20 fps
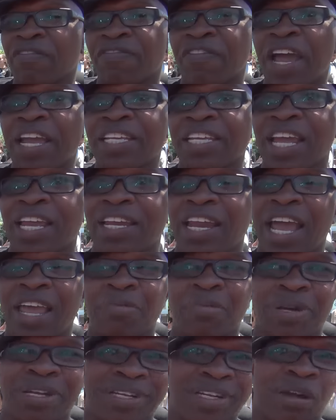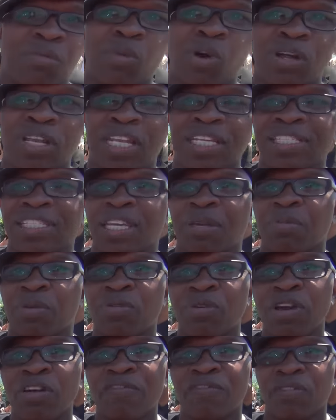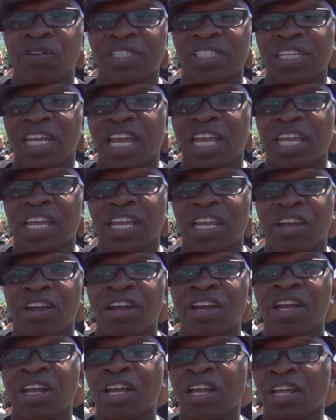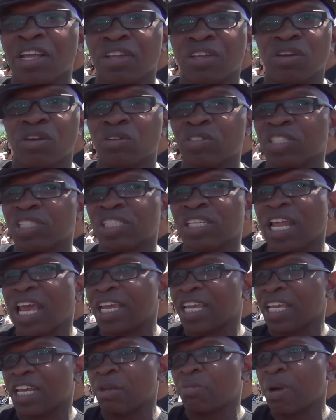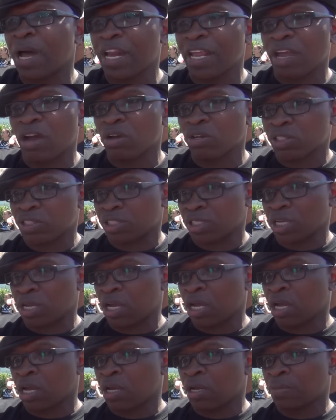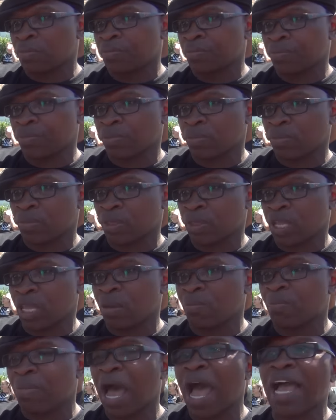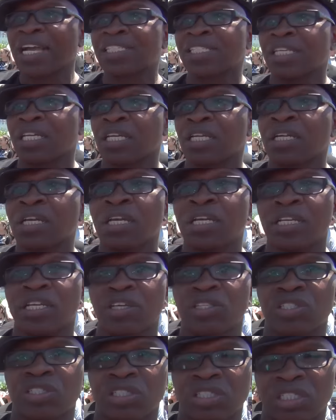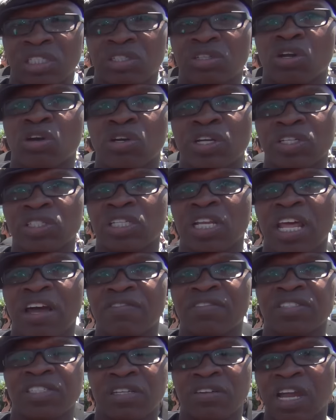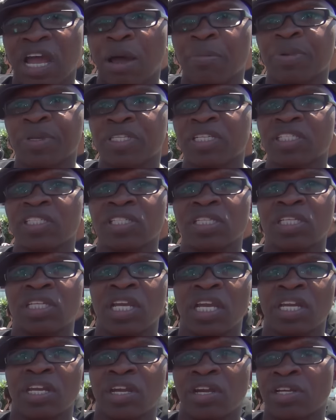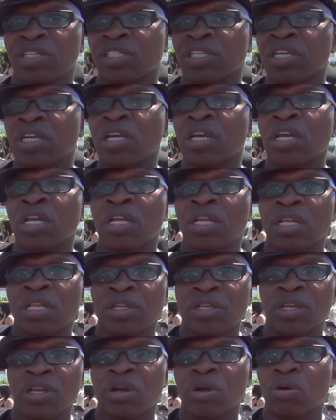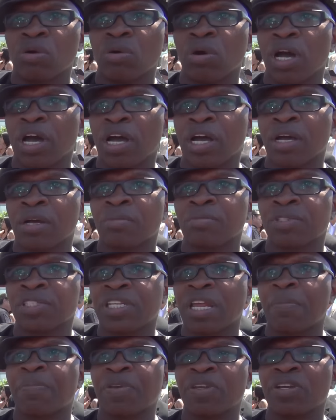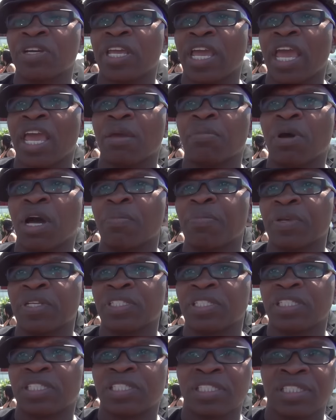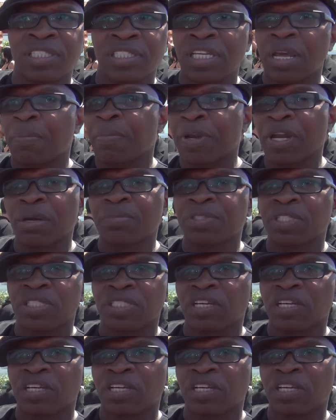fight that night. But come on, let's keep it real for a second here. Just like anybody else in boxing, there's levels of competition and there's, stepping your game up and stepping up to